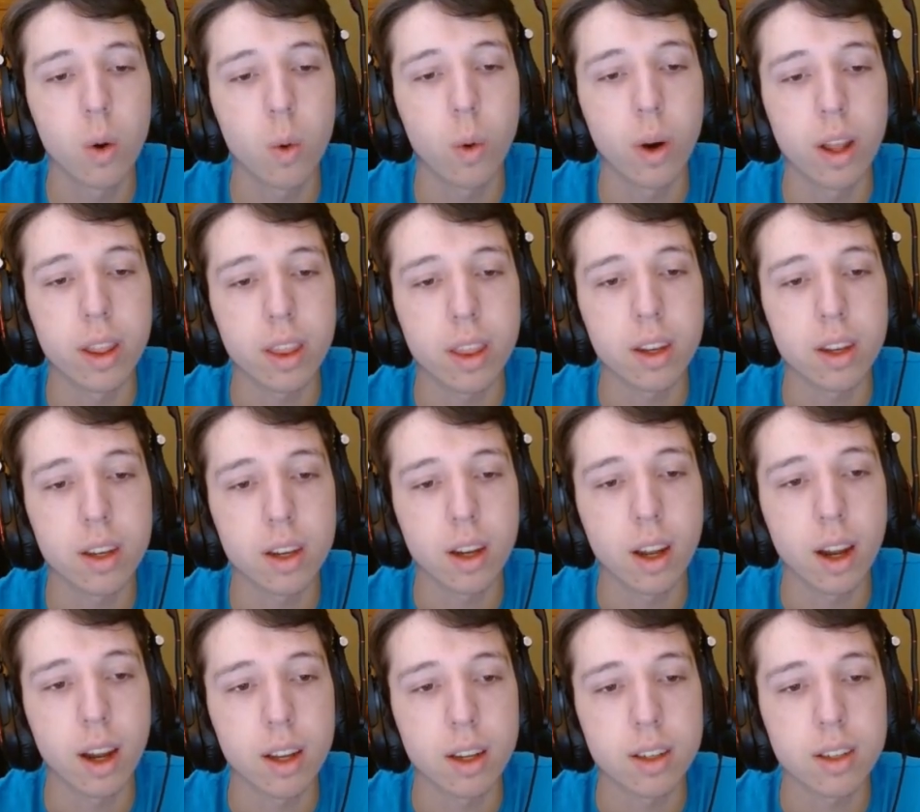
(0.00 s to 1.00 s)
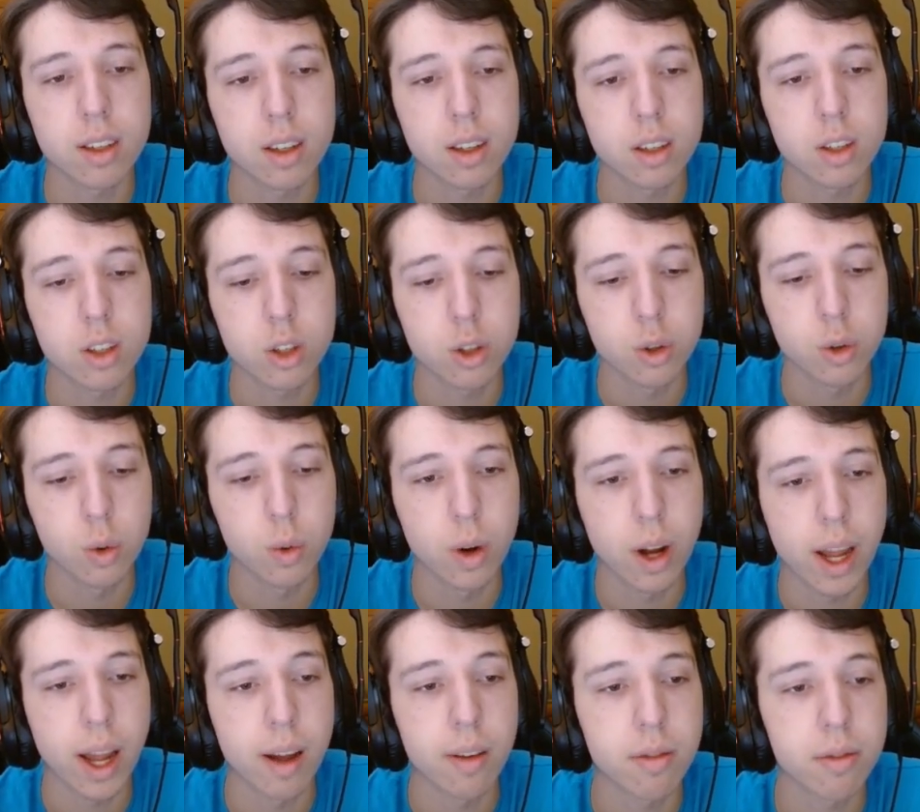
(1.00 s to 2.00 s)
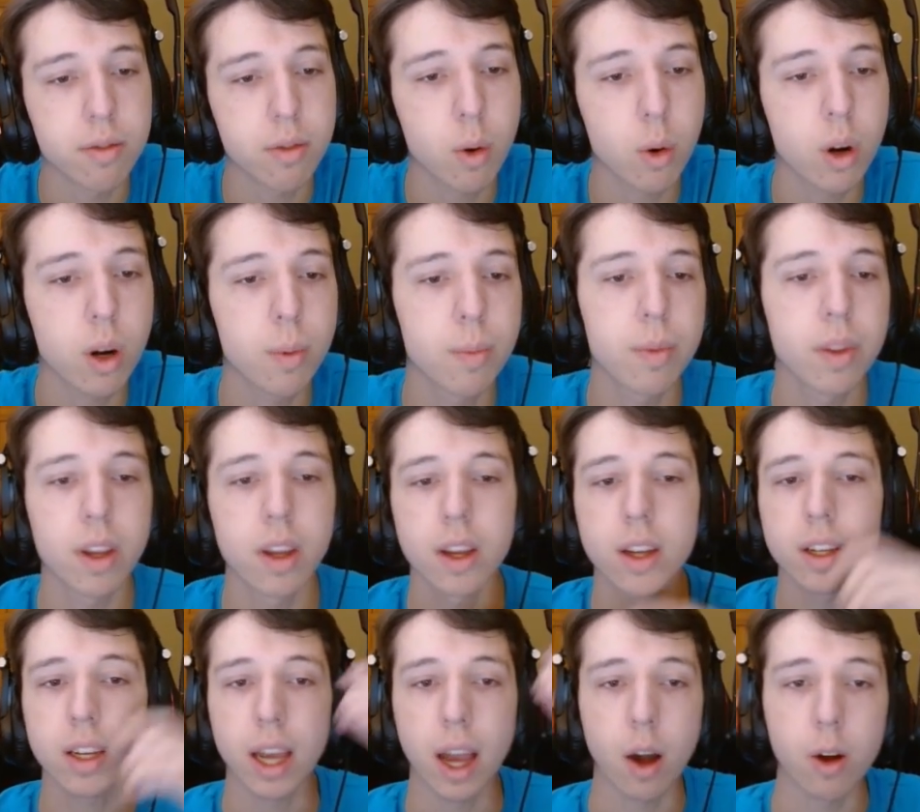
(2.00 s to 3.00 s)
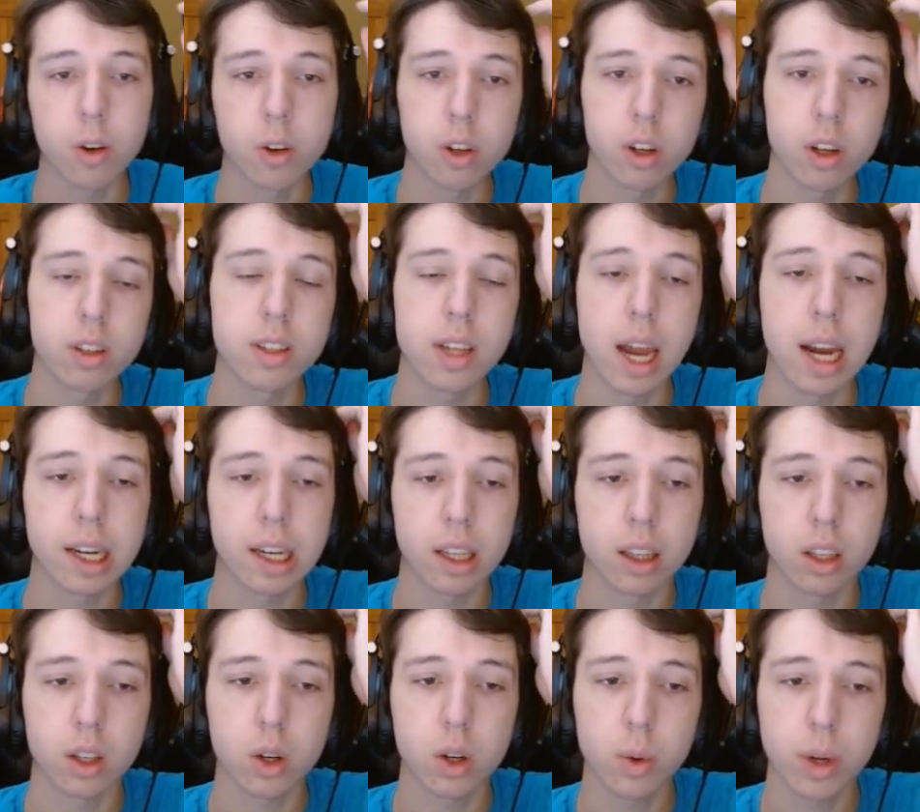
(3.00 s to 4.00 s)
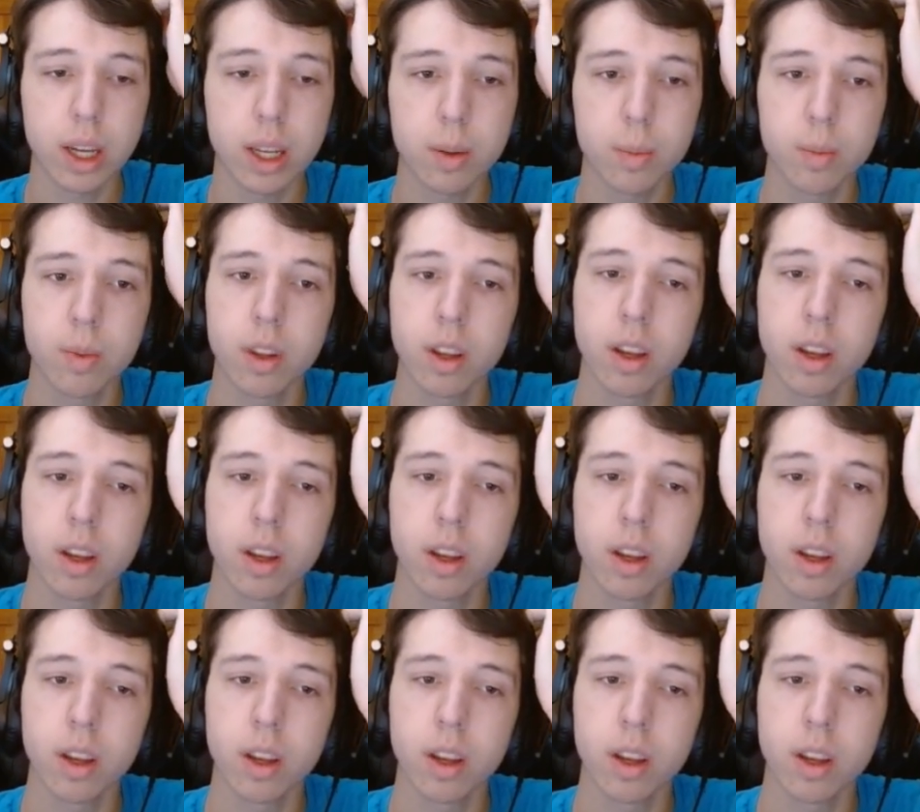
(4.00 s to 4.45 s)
with knight to f4, counter attacking the queen.